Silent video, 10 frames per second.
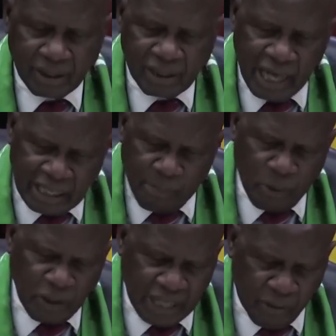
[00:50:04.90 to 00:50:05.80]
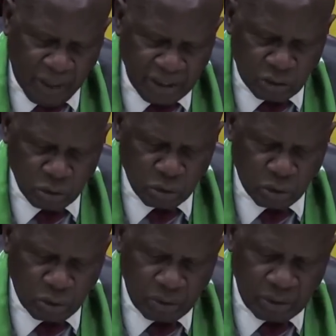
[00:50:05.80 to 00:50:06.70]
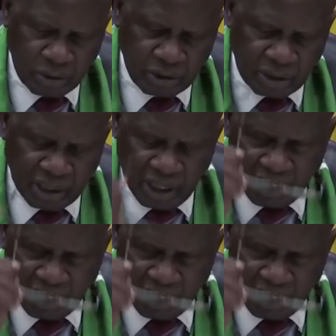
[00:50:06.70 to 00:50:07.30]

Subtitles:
The other point I want to say